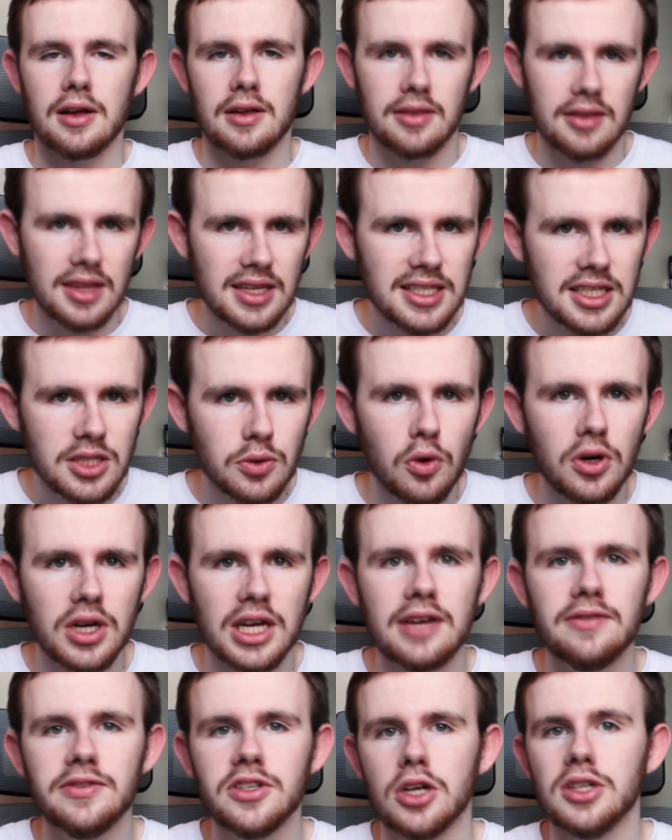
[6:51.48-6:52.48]
This is what
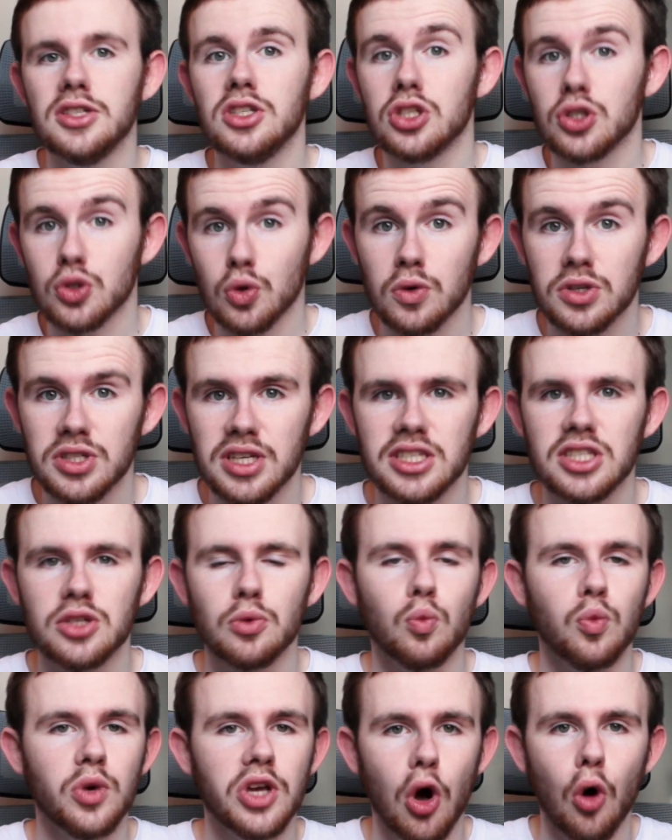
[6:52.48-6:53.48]
gives us the solar
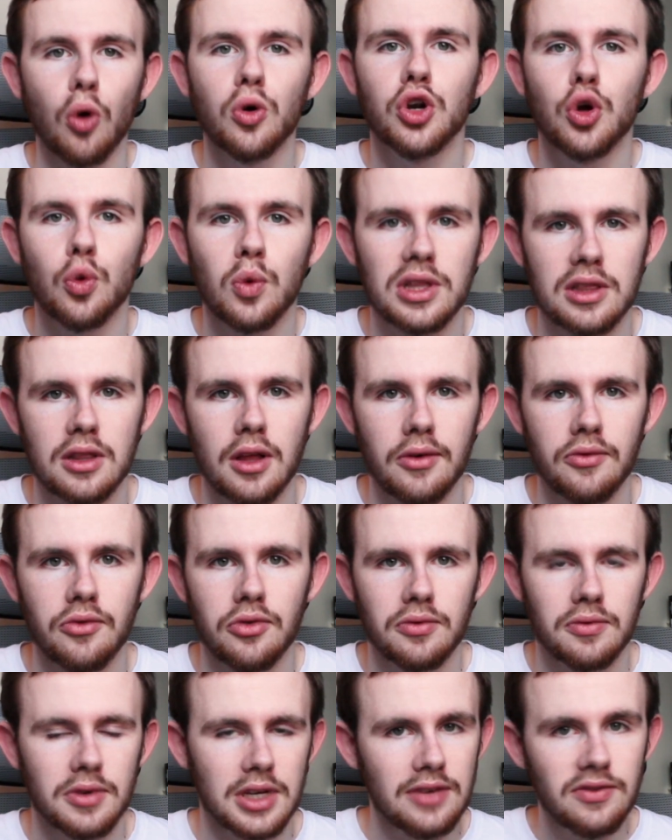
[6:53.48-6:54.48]
system we all know and
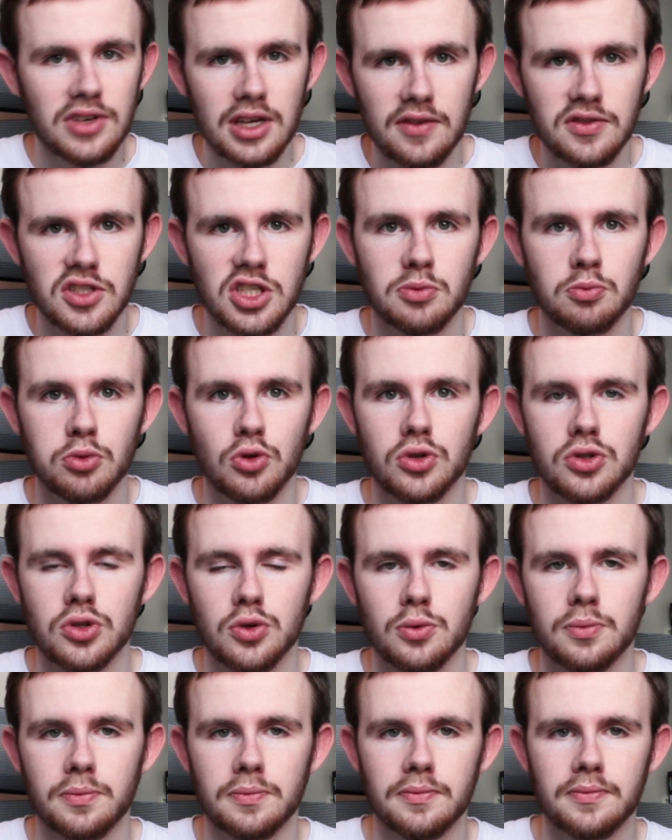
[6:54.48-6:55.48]
love, even gives us
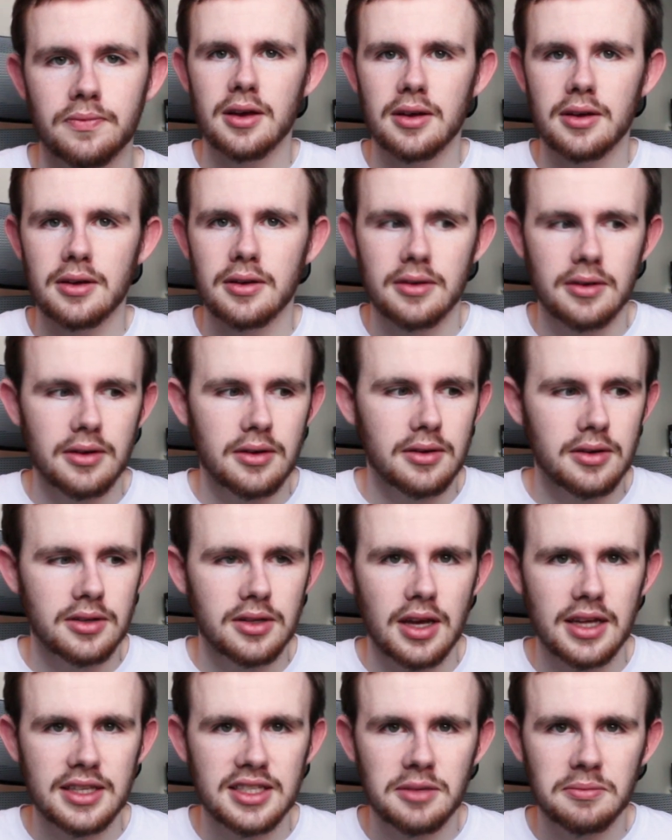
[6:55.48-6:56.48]
Pluto.
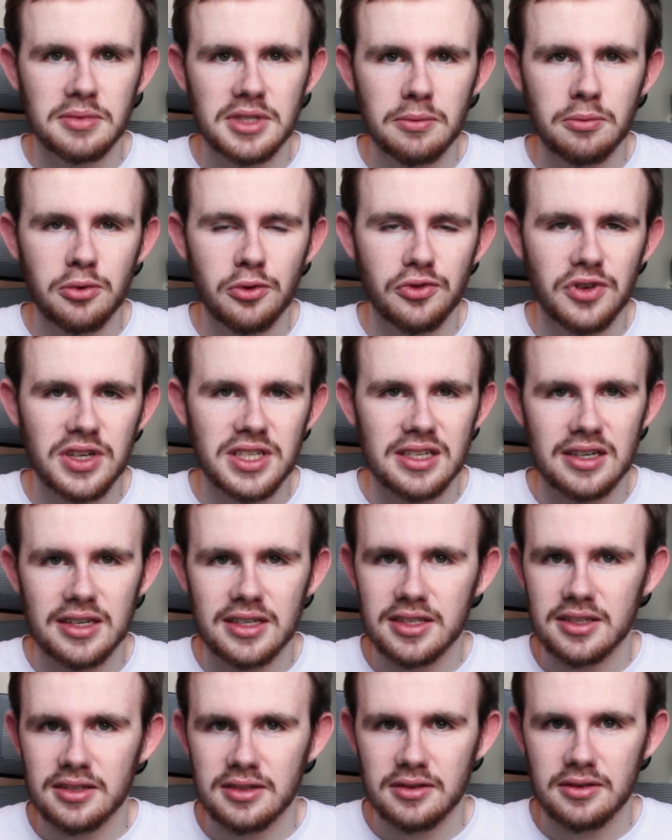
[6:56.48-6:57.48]
It's some simple
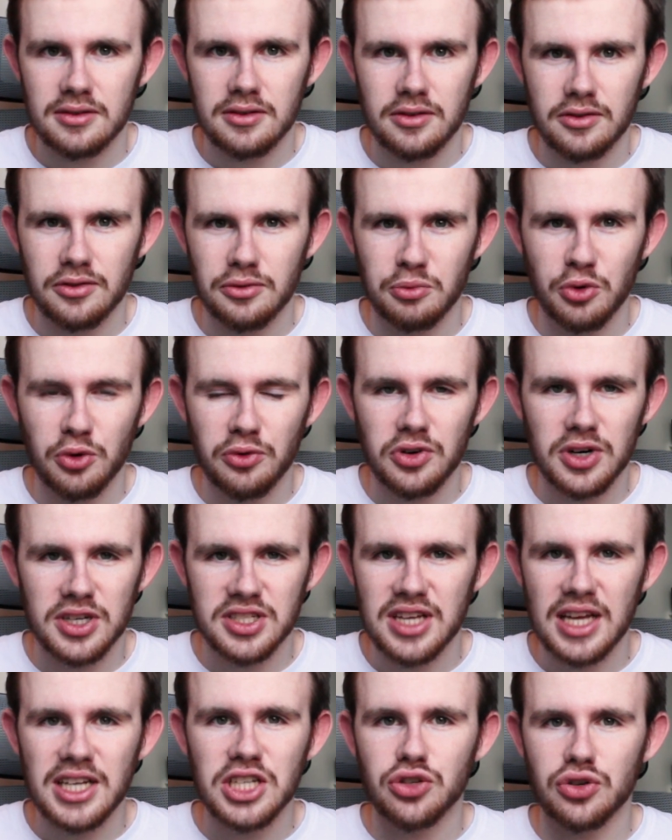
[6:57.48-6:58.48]
physics from over a
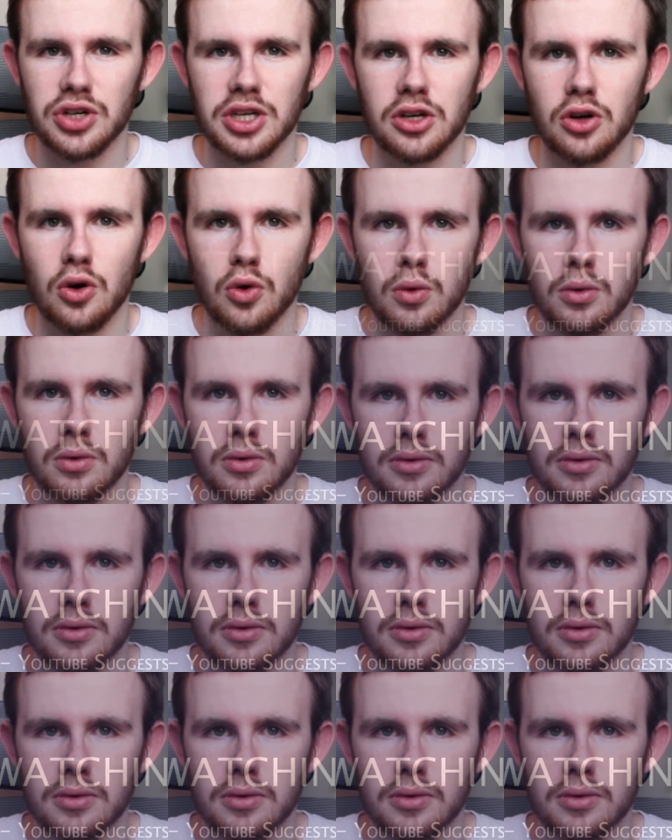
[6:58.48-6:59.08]
century ago.